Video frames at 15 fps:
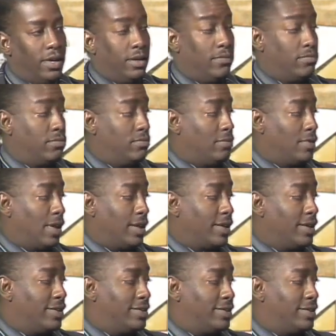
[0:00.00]
And I
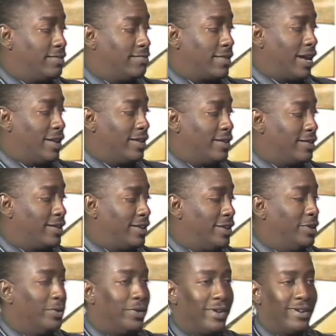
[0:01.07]
guess it kind of
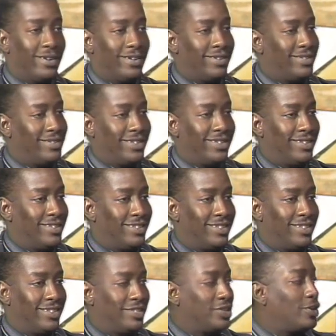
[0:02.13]
cued her to
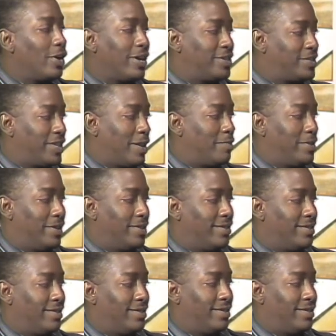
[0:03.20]
start something.